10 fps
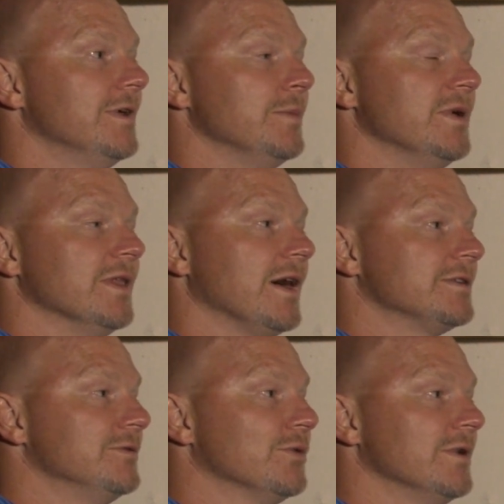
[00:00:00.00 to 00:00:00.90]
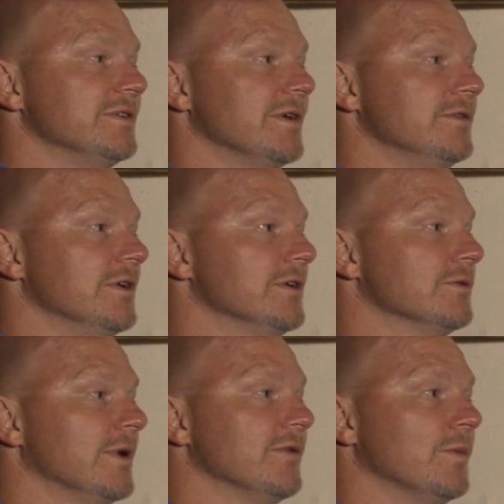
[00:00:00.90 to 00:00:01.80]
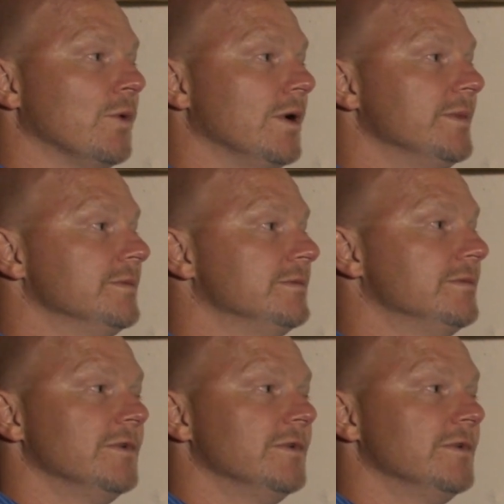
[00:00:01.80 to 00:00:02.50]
they've been locked up 27 years away from a woman.